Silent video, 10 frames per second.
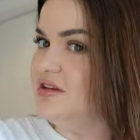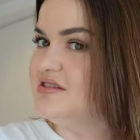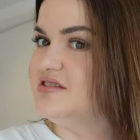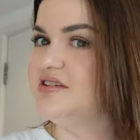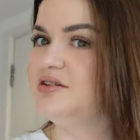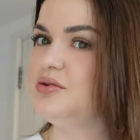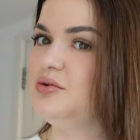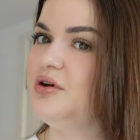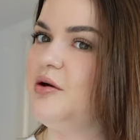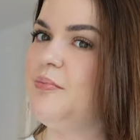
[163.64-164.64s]
It's
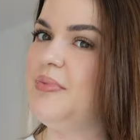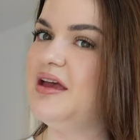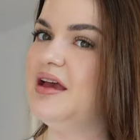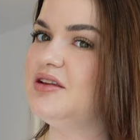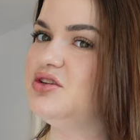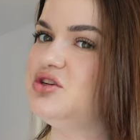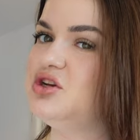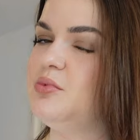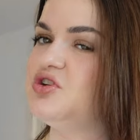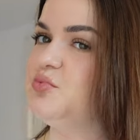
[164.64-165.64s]
still a bit
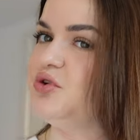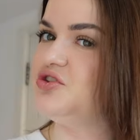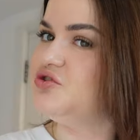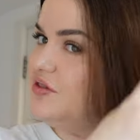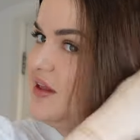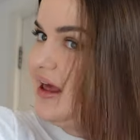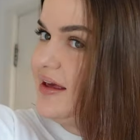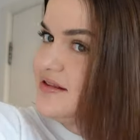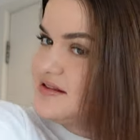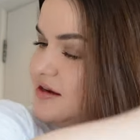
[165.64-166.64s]
too much moisture in the
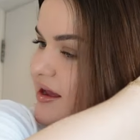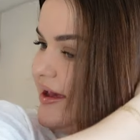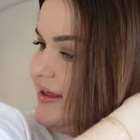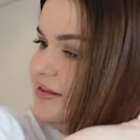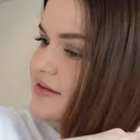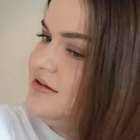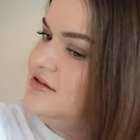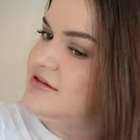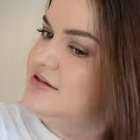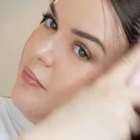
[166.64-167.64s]
lengths and
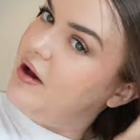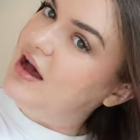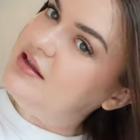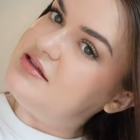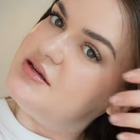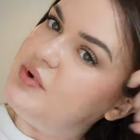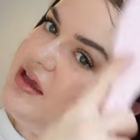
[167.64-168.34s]
ends, but we're